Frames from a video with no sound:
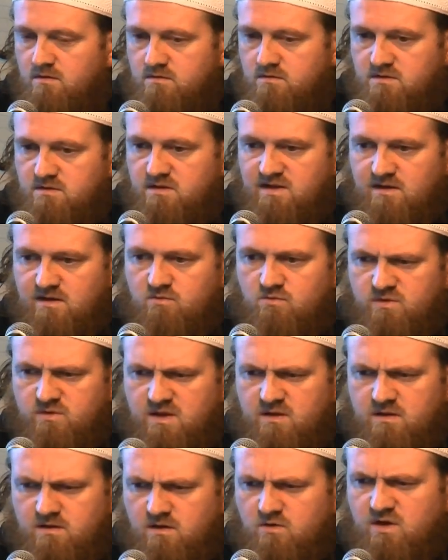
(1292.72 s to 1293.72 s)
that they will they
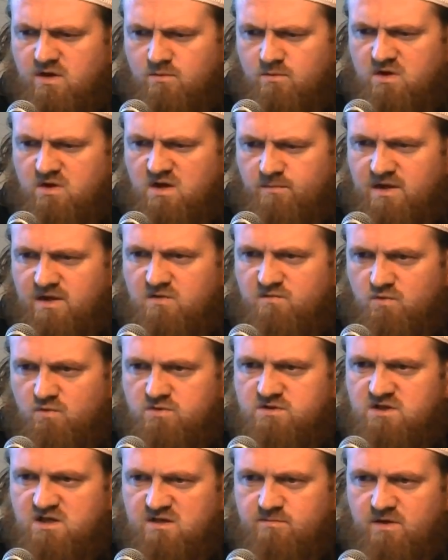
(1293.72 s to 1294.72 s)
think, okay, we're going to make four
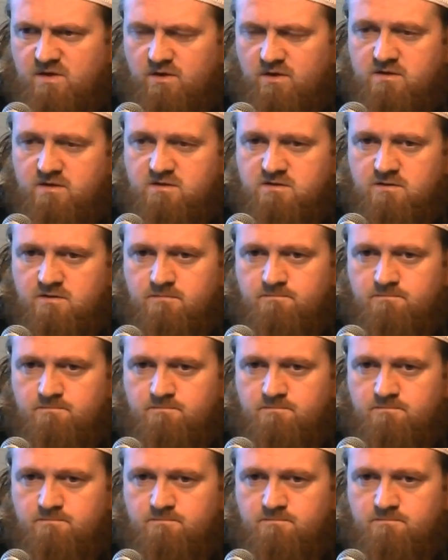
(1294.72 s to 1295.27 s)
takbirat